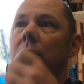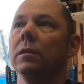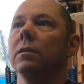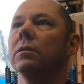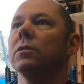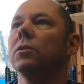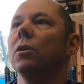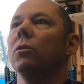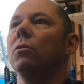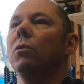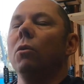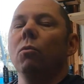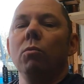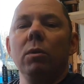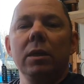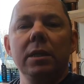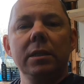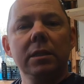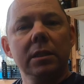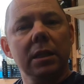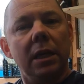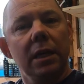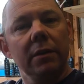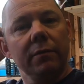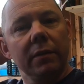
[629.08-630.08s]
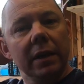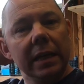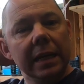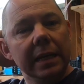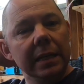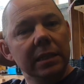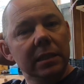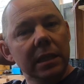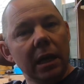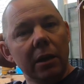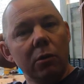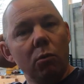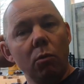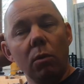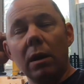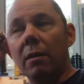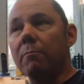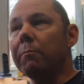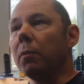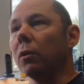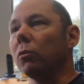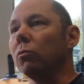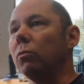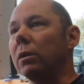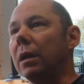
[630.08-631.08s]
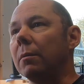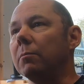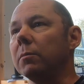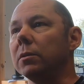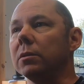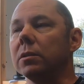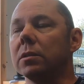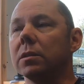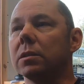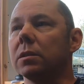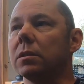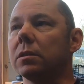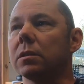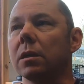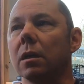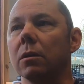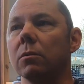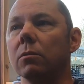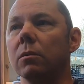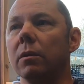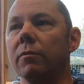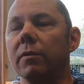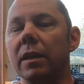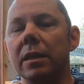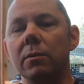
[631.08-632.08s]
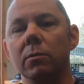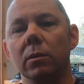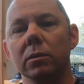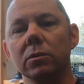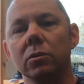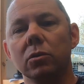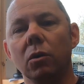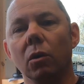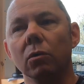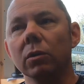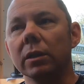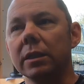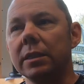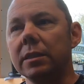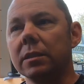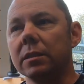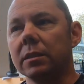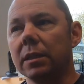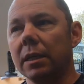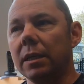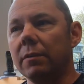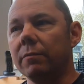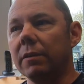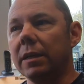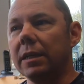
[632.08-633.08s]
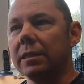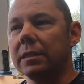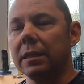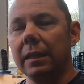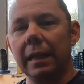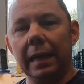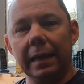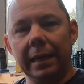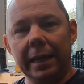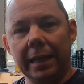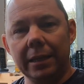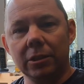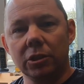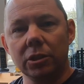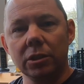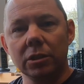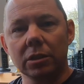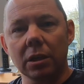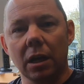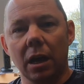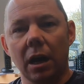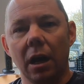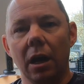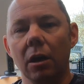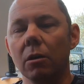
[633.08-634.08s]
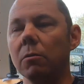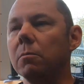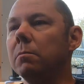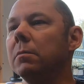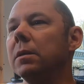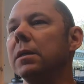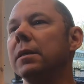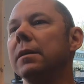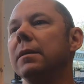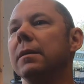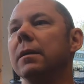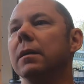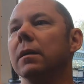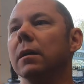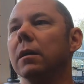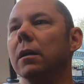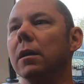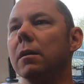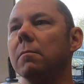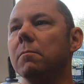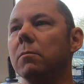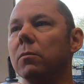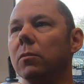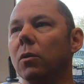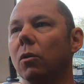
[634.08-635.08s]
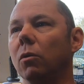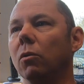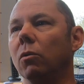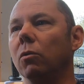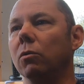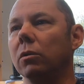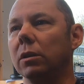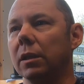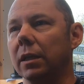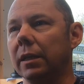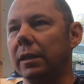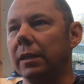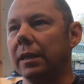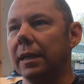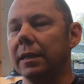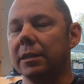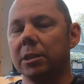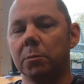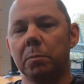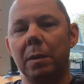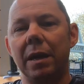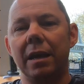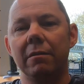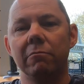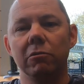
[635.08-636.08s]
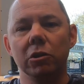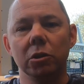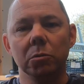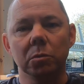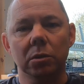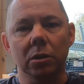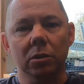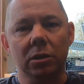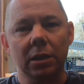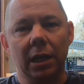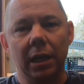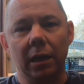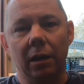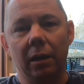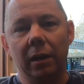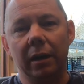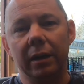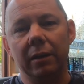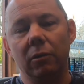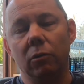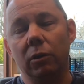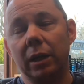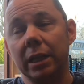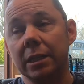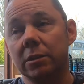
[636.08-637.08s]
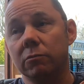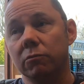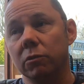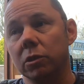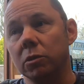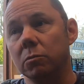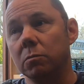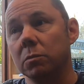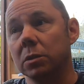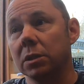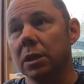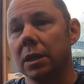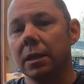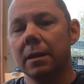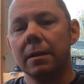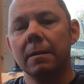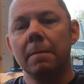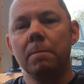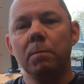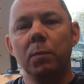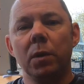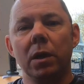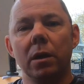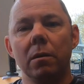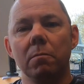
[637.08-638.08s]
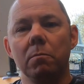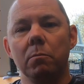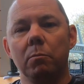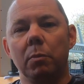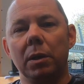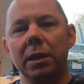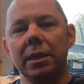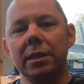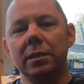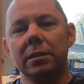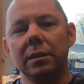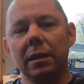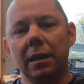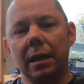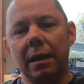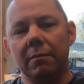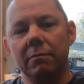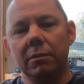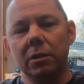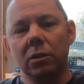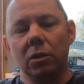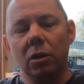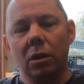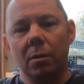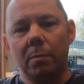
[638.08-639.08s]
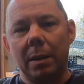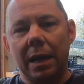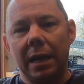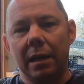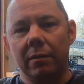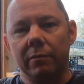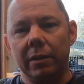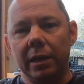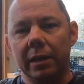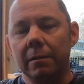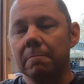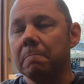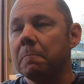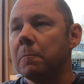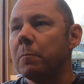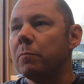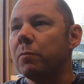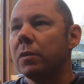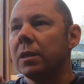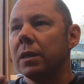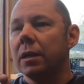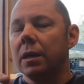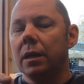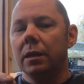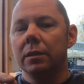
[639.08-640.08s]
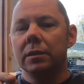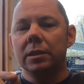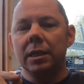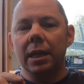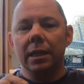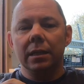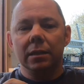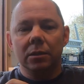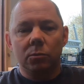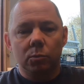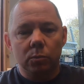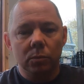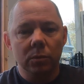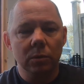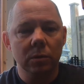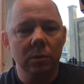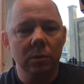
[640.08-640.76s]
So all these TVs, they all have model numbers. So if anyone's got these TVs in their kitchens at home, or in their spare rooms or something like that, or kids' rooms, please have a look at the back of it and tell us